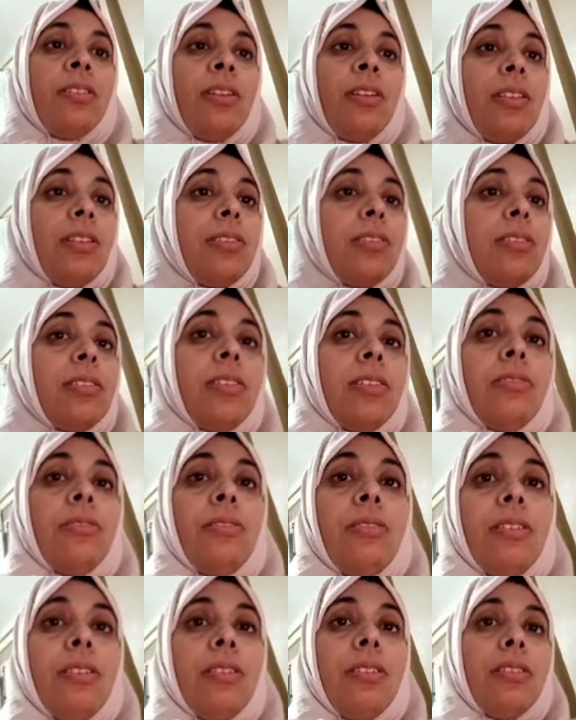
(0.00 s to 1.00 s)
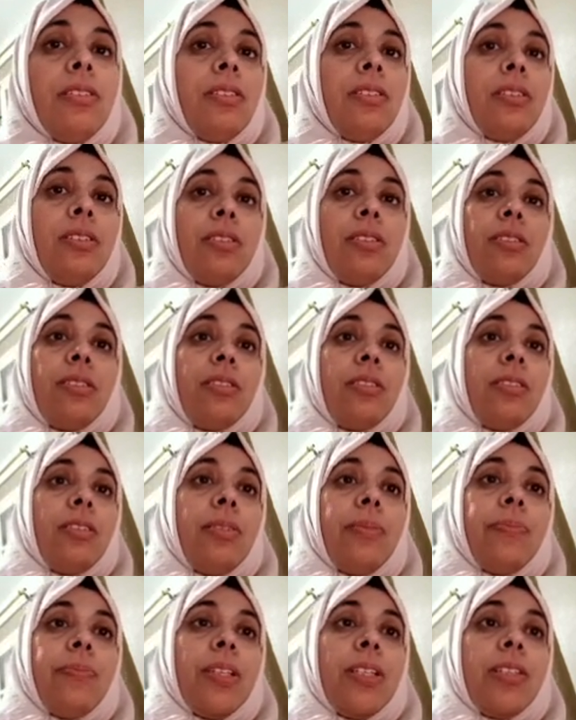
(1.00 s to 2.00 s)
This is another,
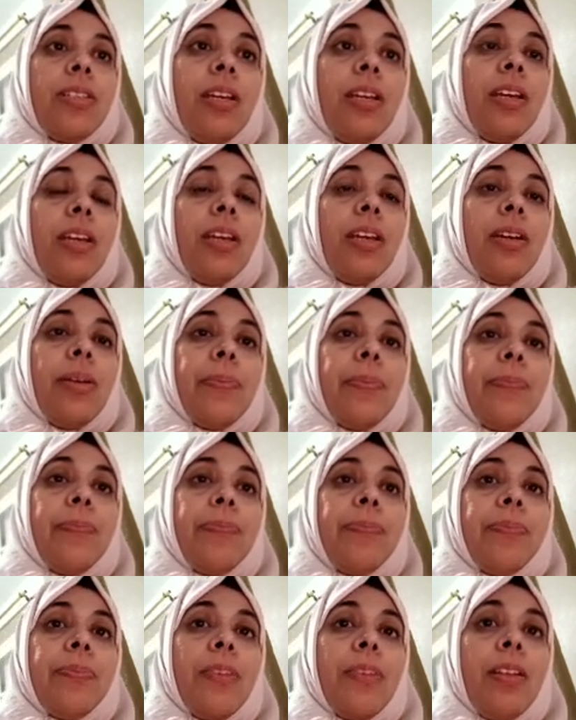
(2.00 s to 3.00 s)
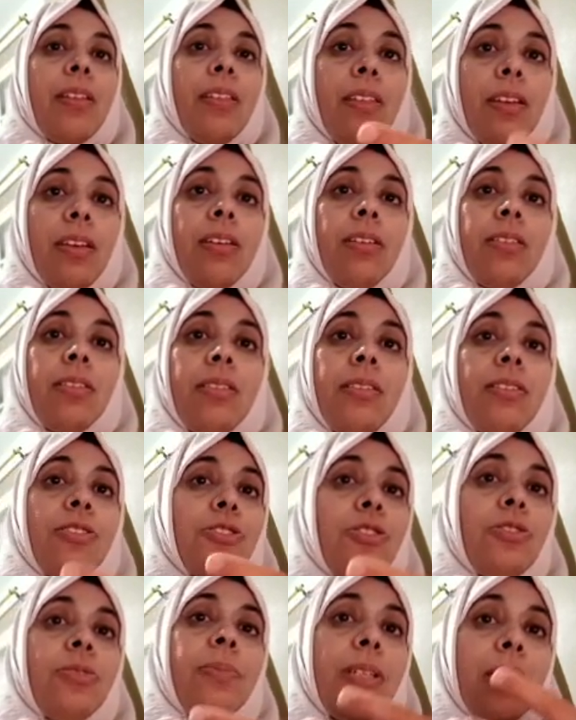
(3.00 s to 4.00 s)
let's say, thing that
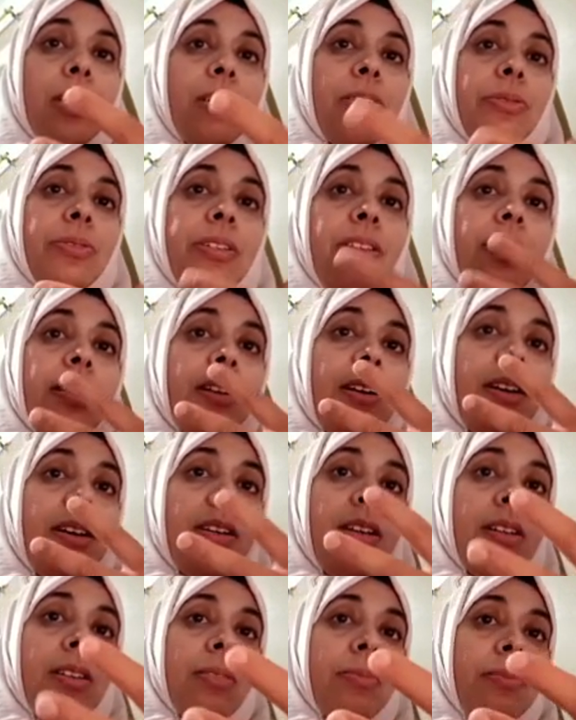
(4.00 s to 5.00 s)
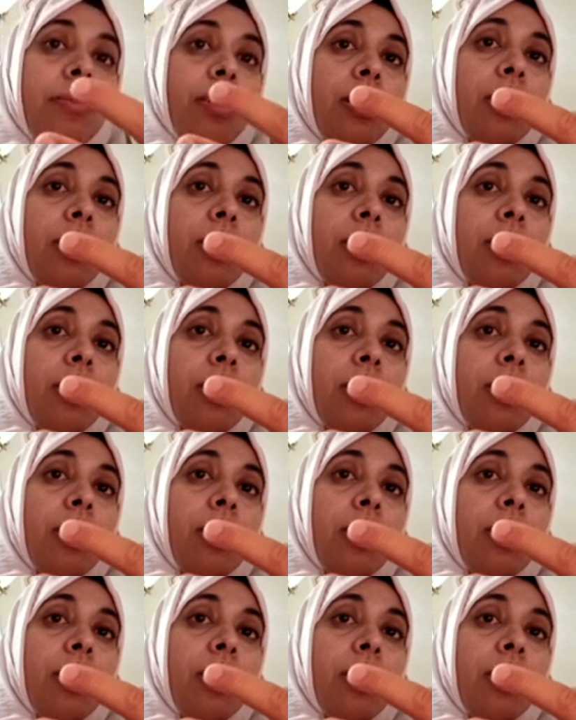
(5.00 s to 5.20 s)
should be included in the curriculum.